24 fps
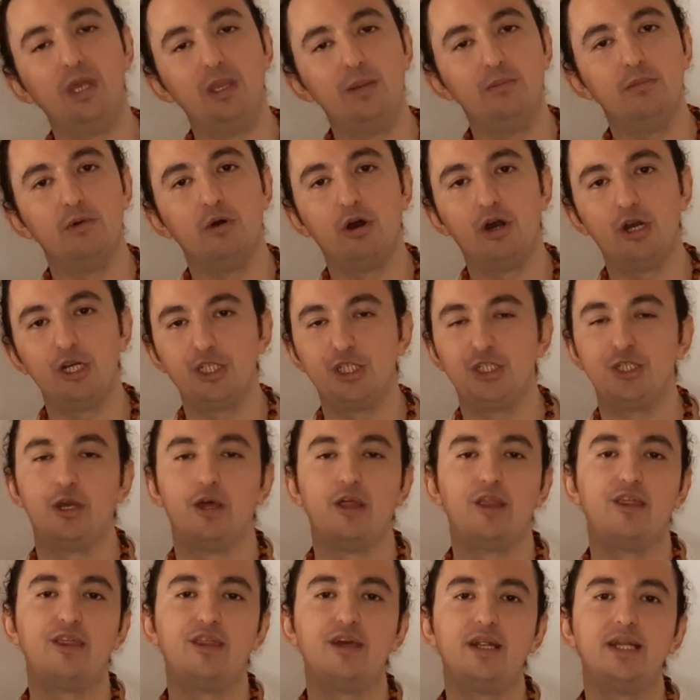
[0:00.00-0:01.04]
Imox
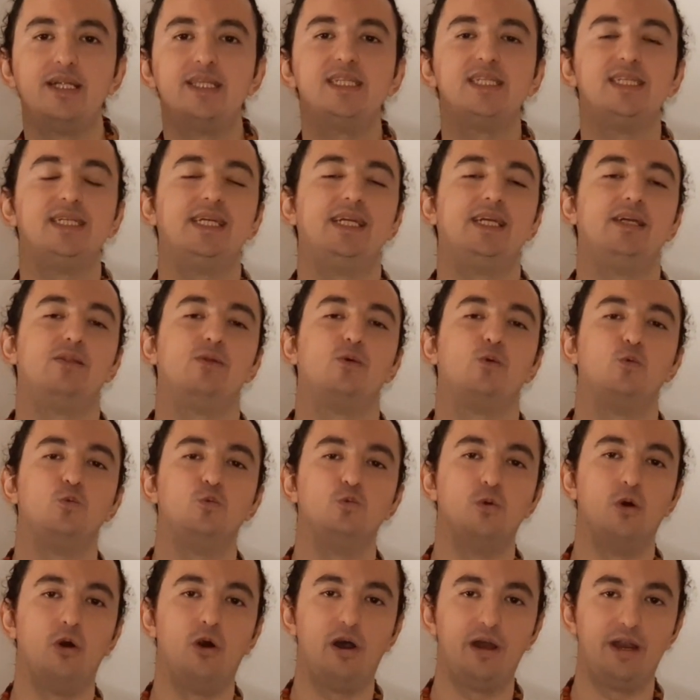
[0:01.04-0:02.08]
13
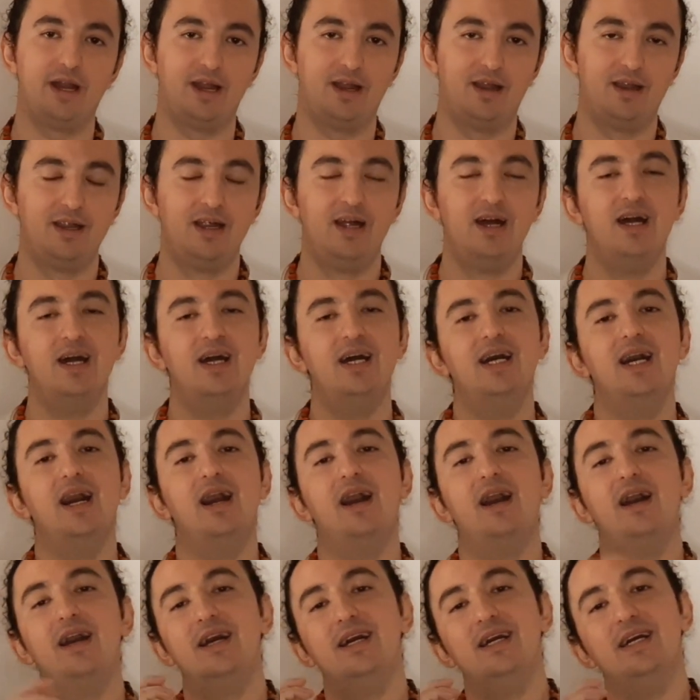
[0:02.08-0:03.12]
water.
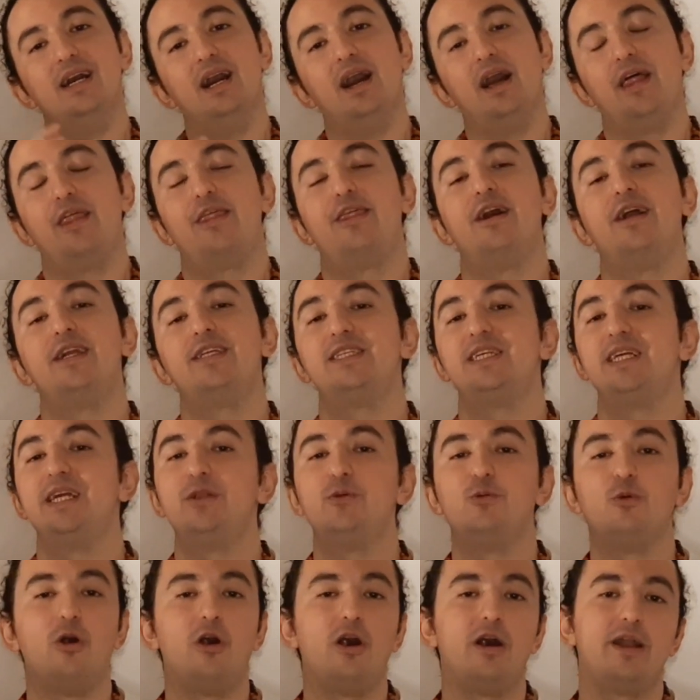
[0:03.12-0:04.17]
13
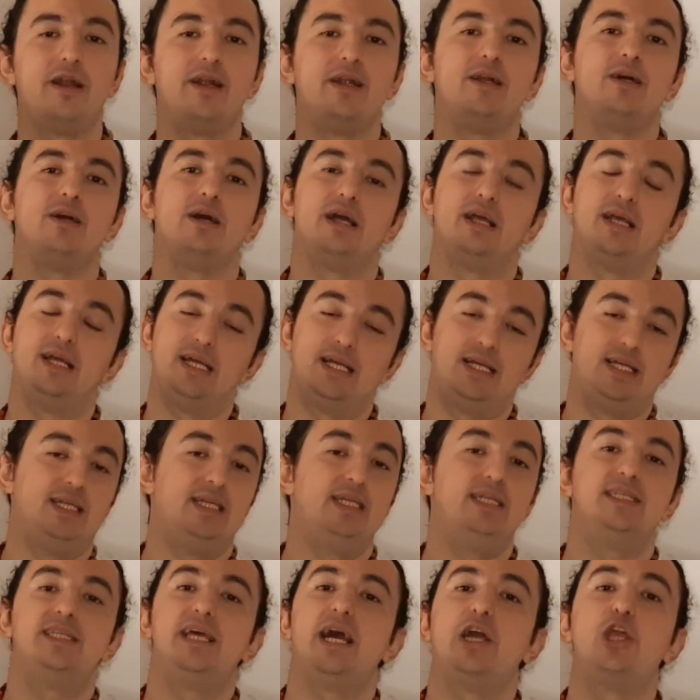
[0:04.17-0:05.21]
water
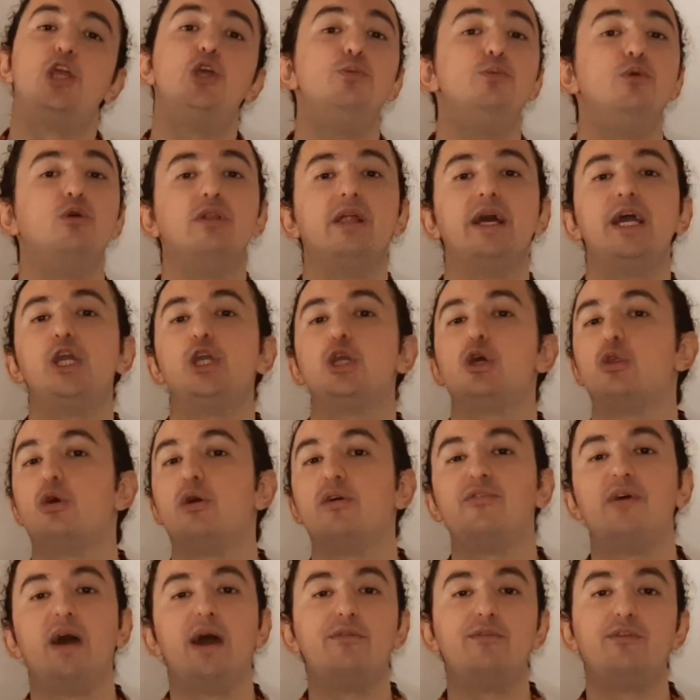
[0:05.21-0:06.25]
is the accumulation
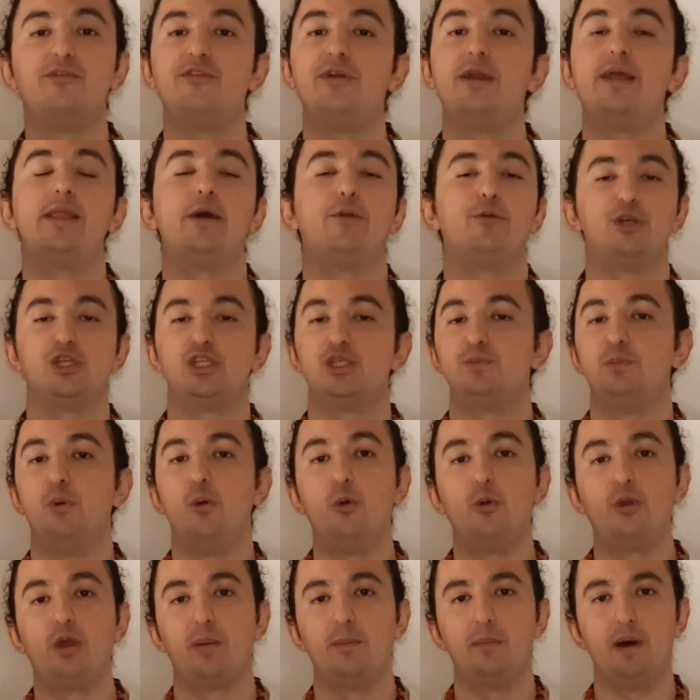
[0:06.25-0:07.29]
of everything that we
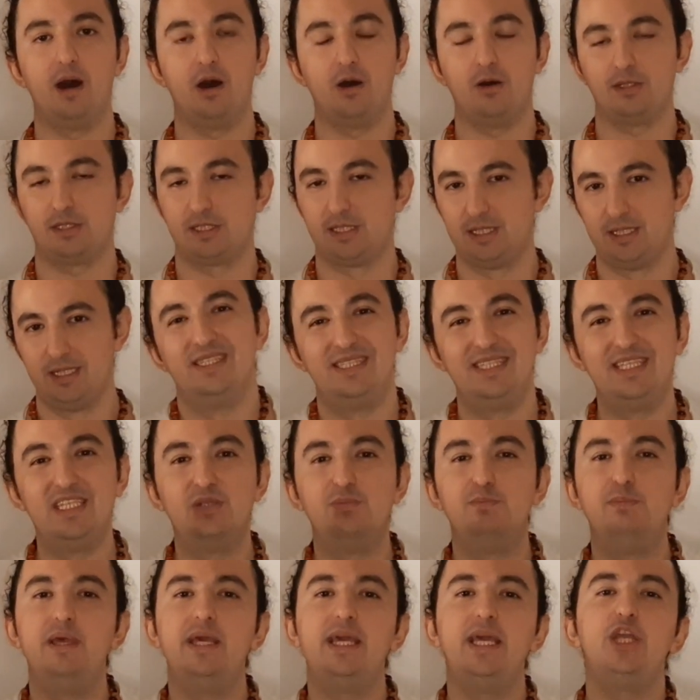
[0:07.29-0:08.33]
spoke about. This
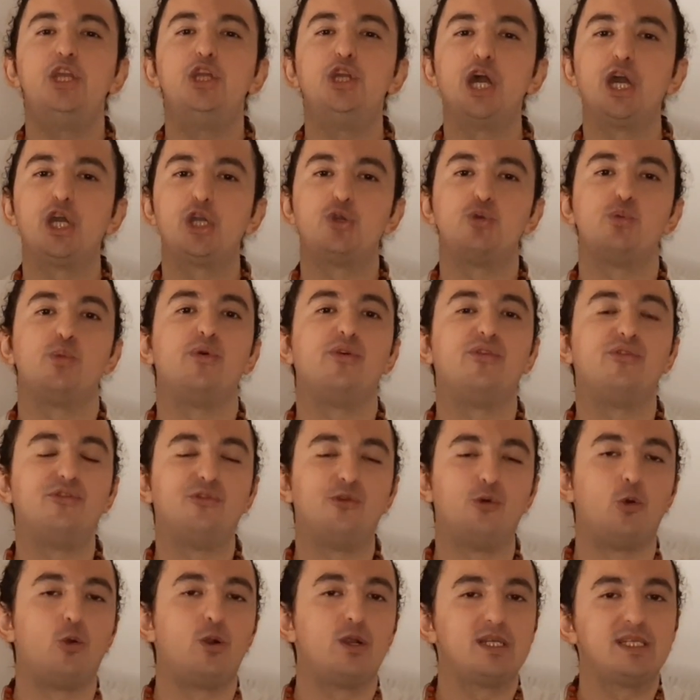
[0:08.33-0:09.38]
big injection of
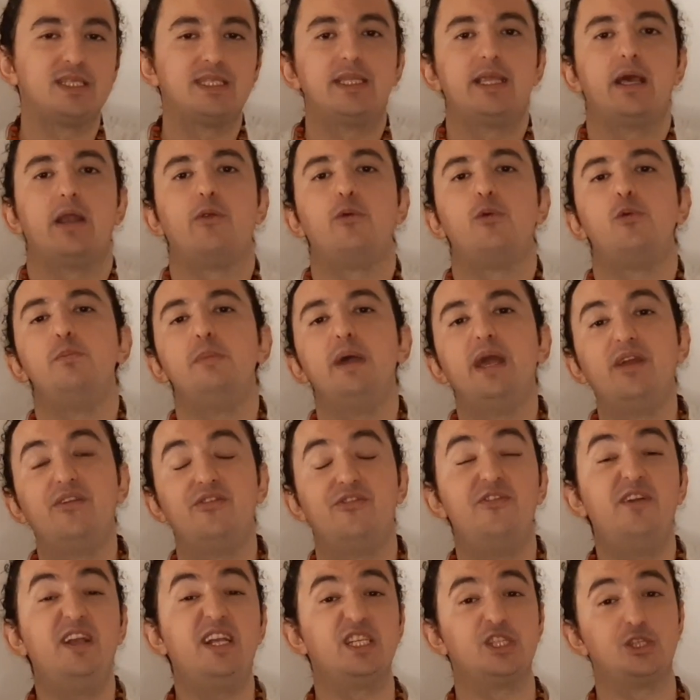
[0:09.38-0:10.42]
force that will make
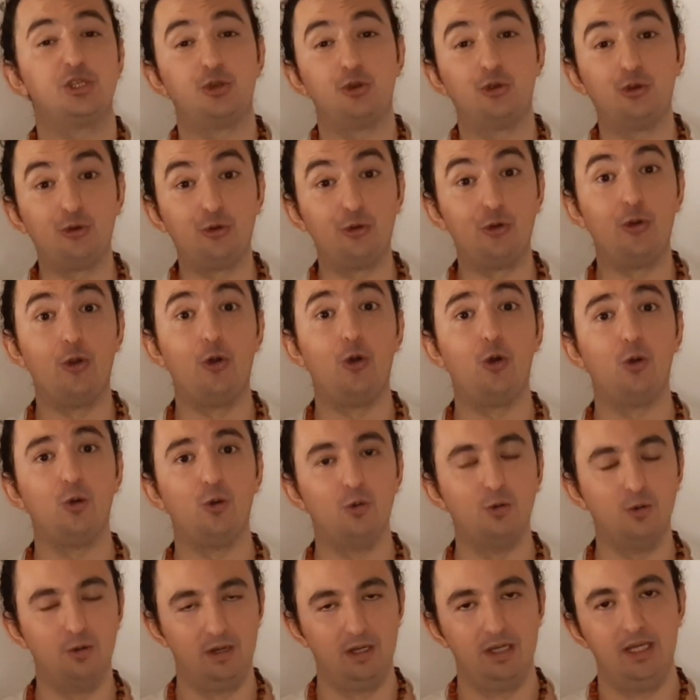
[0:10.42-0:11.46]
things
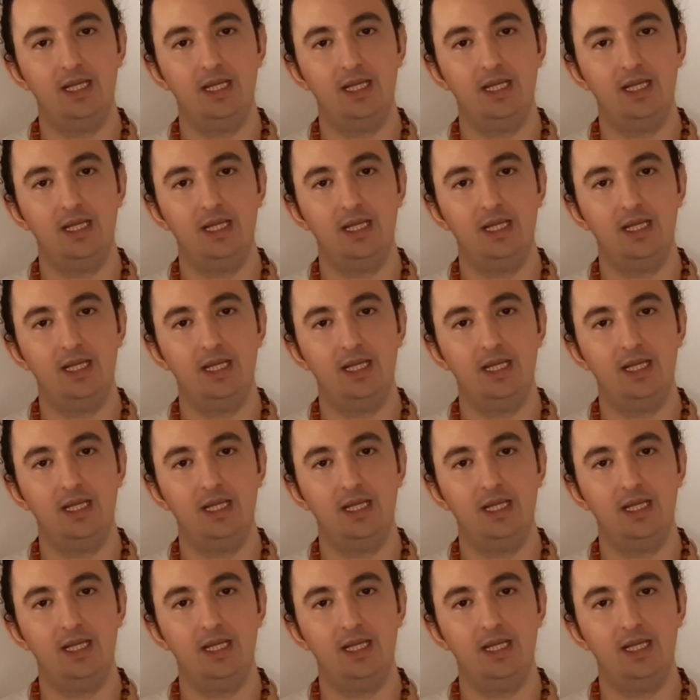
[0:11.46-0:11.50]
grow.